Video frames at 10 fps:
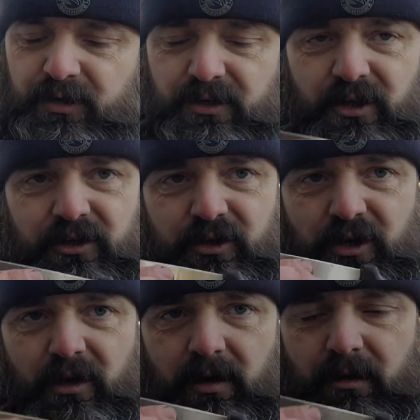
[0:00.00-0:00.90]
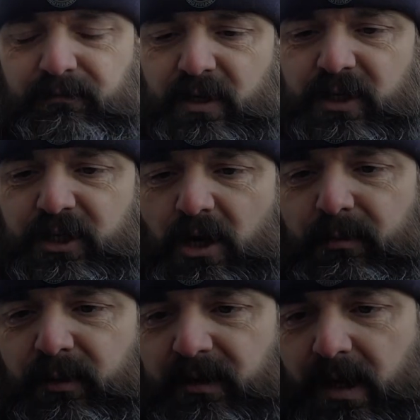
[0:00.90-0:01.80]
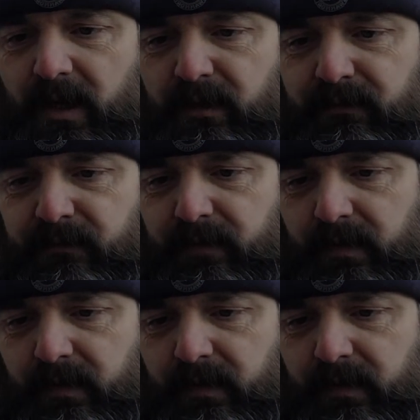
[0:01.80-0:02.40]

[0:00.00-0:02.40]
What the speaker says: this is a freshly sharpened knife.